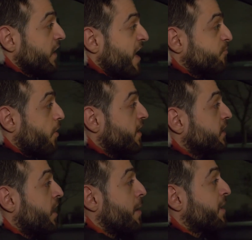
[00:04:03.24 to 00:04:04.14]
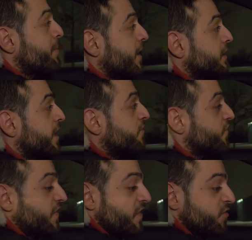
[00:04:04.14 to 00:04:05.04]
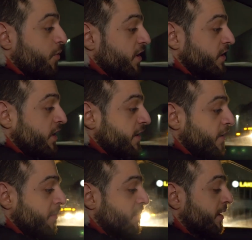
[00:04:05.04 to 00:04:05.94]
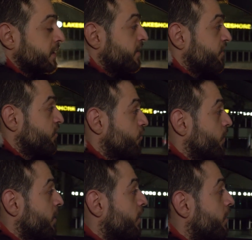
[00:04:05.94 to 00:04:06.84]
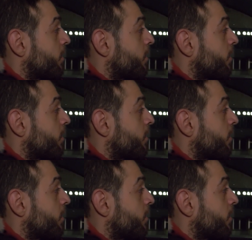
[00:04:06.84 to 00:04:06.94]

the last parking lot, I'm gonna make a left. This parking lot here, I'm gonna make a left into it.